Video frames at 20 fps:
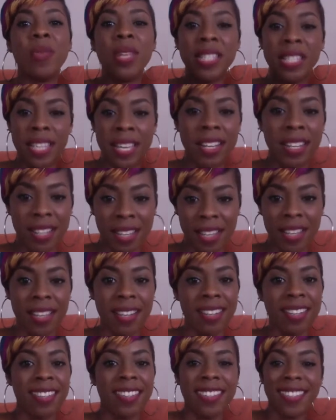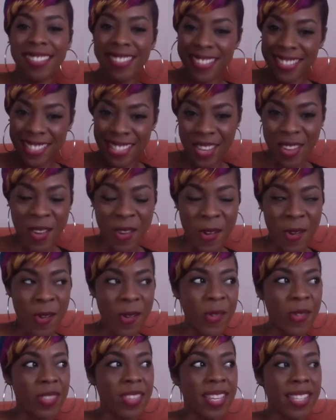We did good.
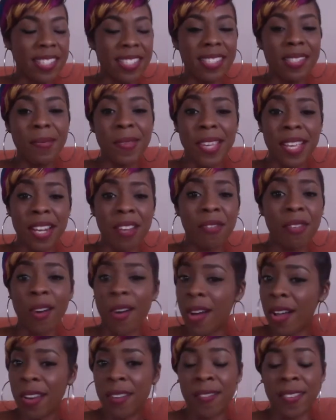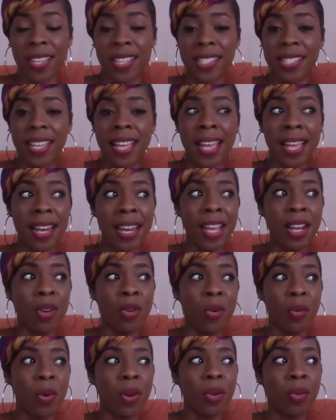So this is the beginning for all of us. And I
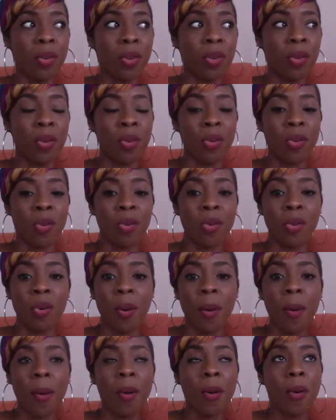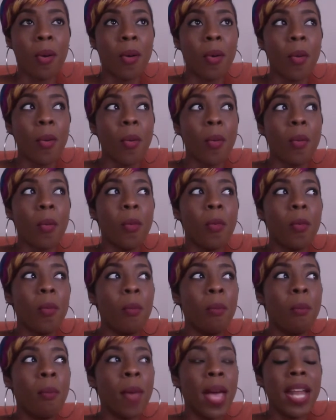know we're going to go
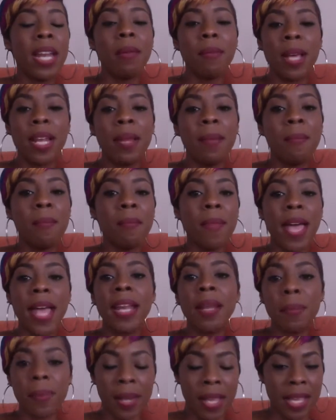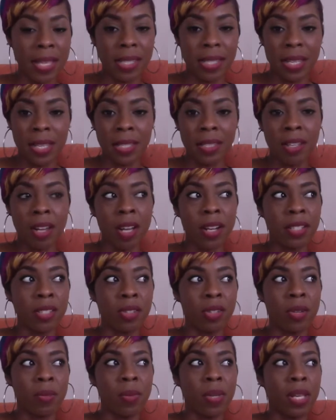many, many, many places. God is
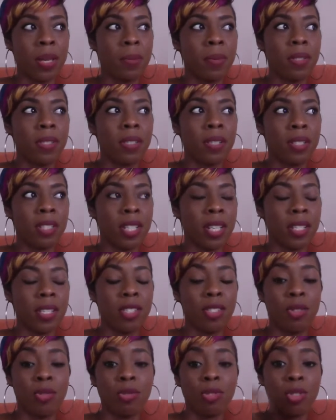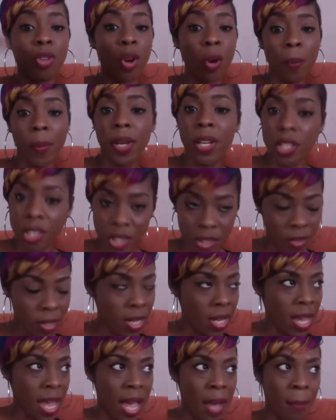going to be able to just use your
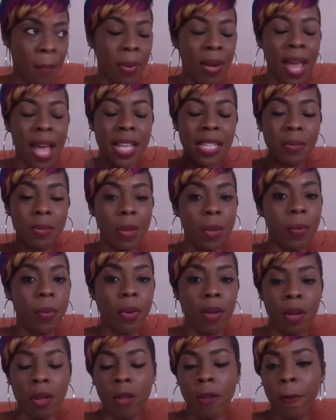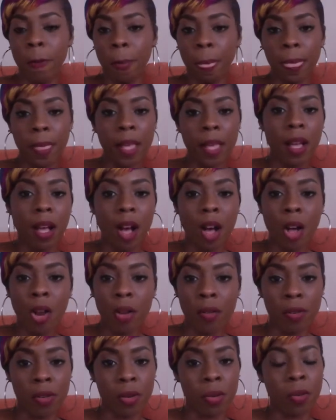ministry and bless people
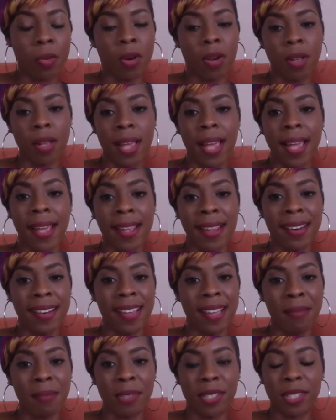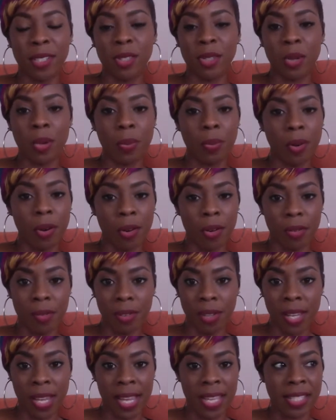all over the world. And I'm just so proud of
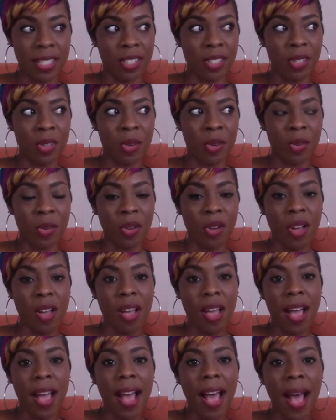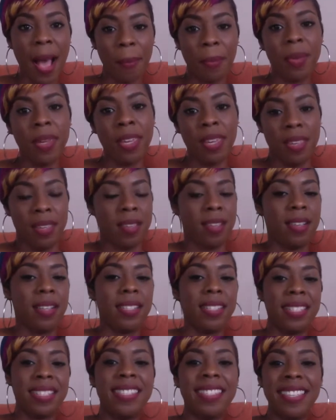you guys and so happy
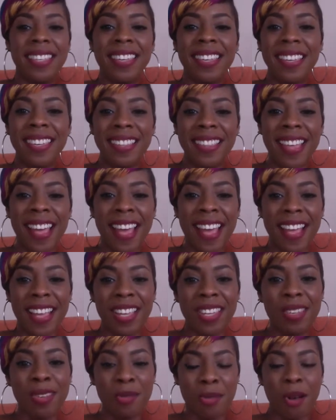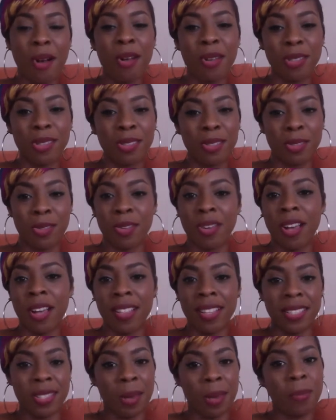to see that you also
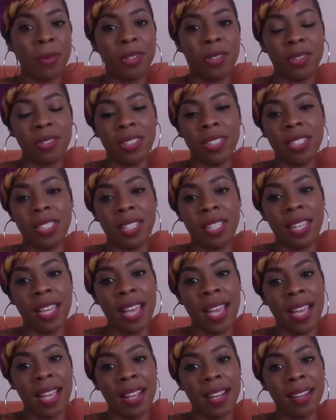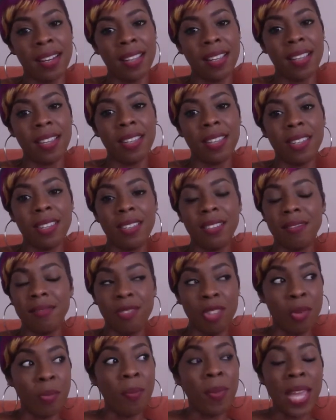got this opportunity and
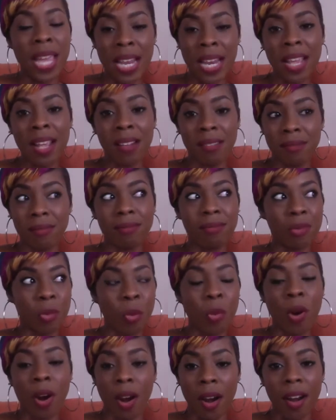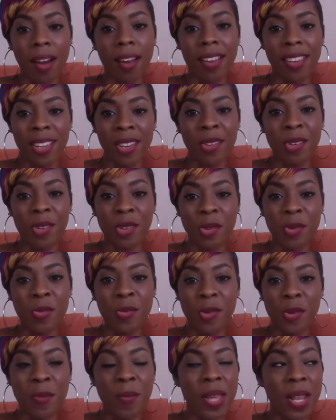you made it work. You know, you
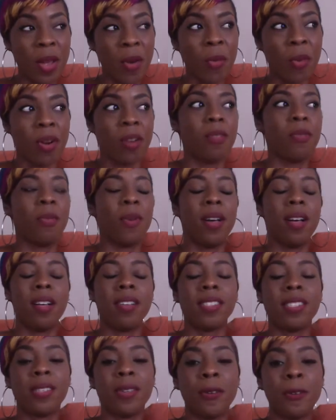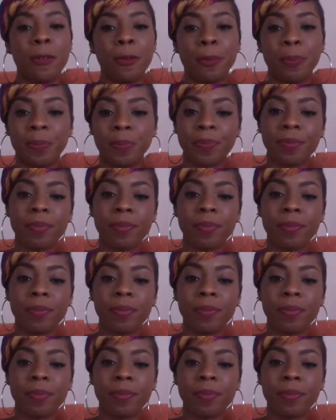made it work well. So